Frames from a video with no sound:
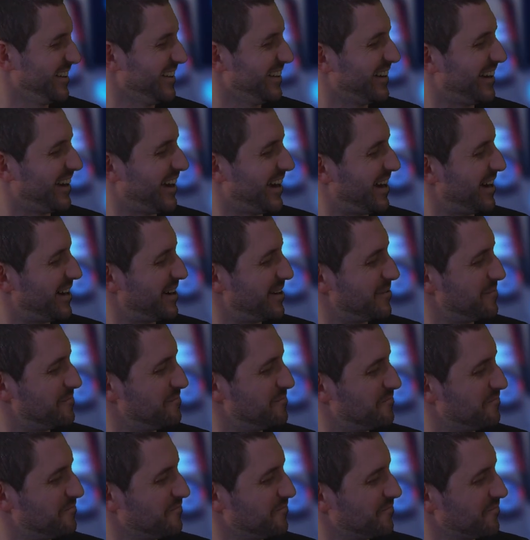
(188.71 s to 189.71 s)

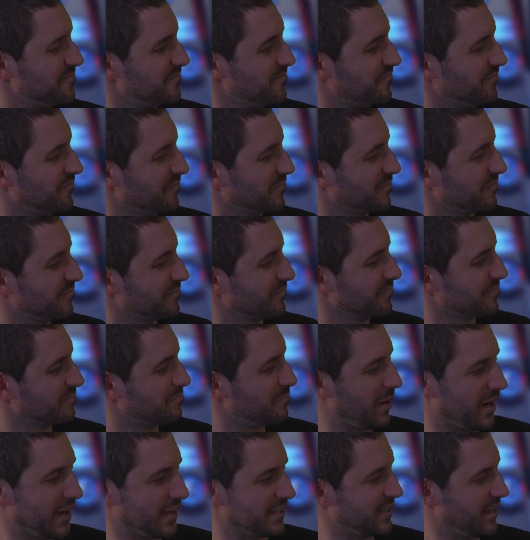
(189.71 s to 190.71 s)

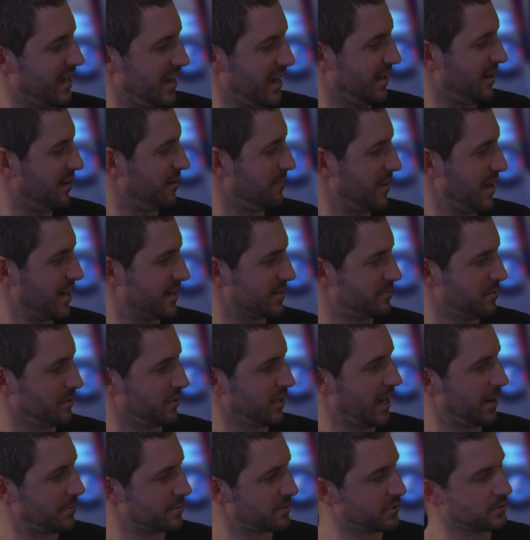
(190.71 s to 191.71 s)
But yeah, I'm
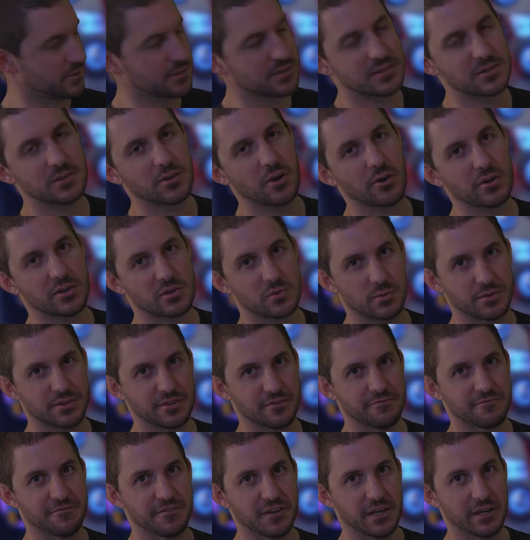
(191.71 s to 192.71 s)
absolutely stoked with the
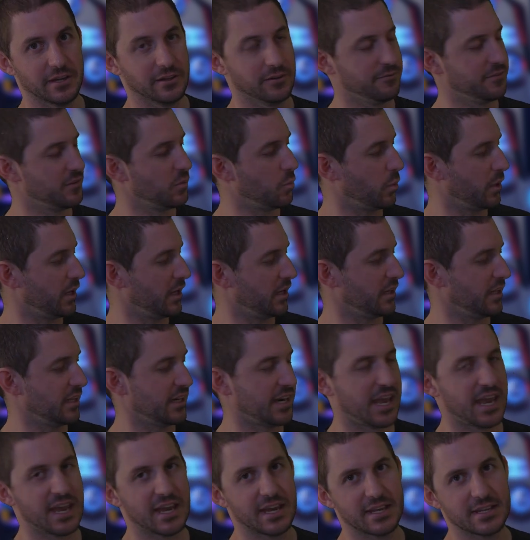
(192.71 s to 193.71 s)
feel of the wheel in
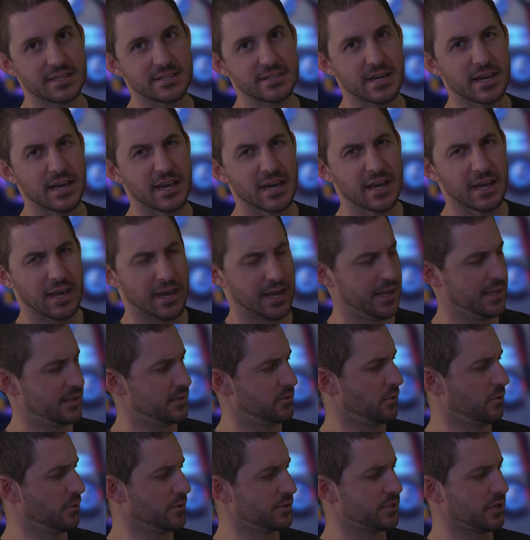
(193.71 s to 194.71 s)
hand. And
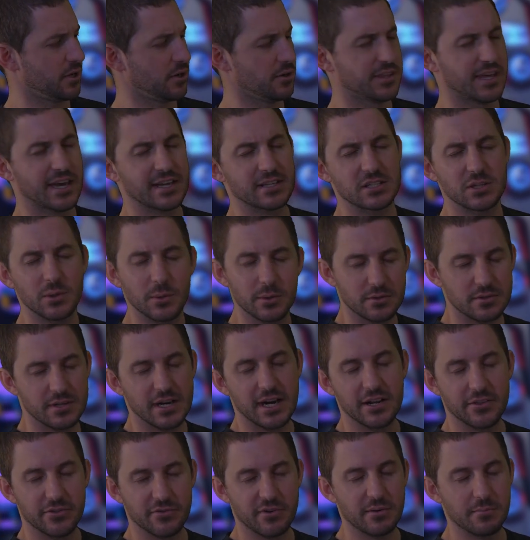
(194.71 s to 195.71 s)
also that
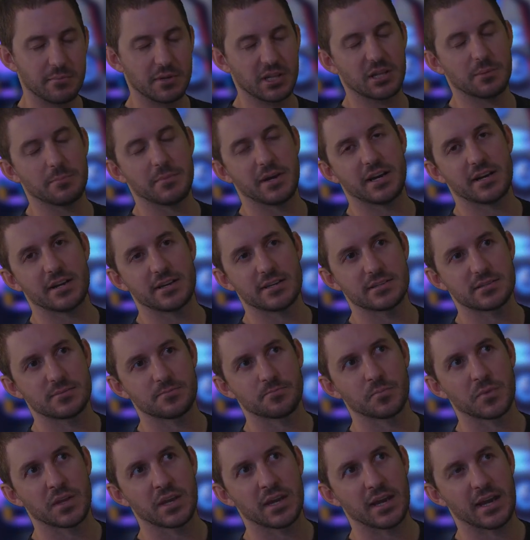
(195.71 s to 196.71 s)
283mm
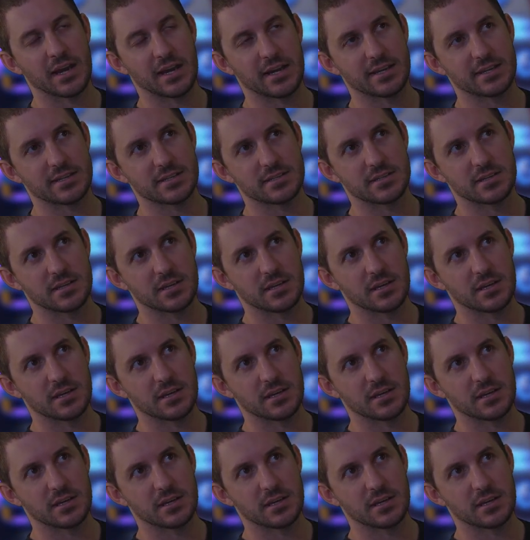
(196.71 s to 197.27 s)
has